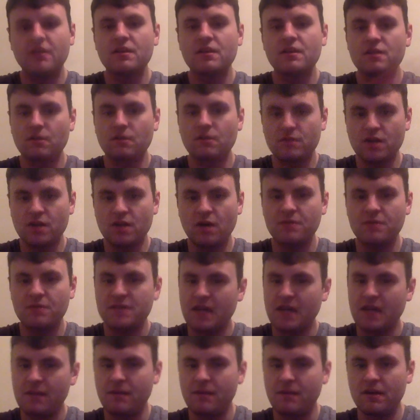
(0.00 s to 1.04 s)
so it's always
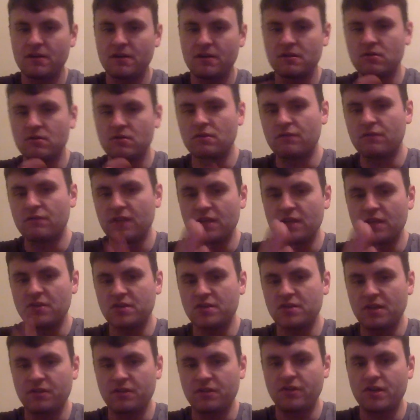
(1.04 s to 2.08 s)
kind of better to do the
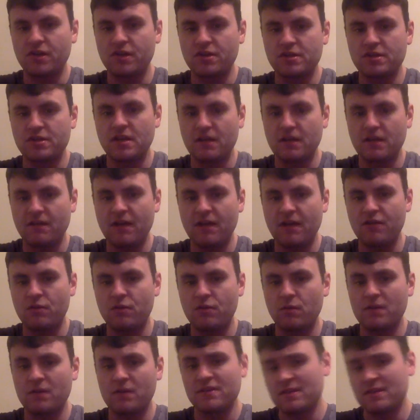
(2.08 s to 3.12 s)
videos on Thursday rather than
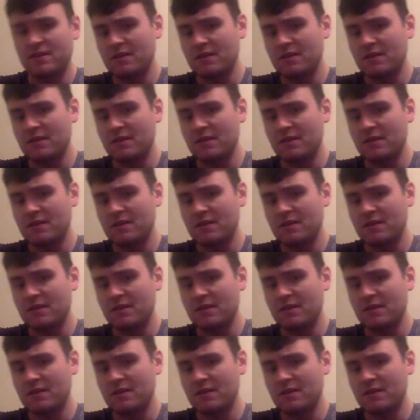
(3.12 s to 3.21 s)
Wednesday.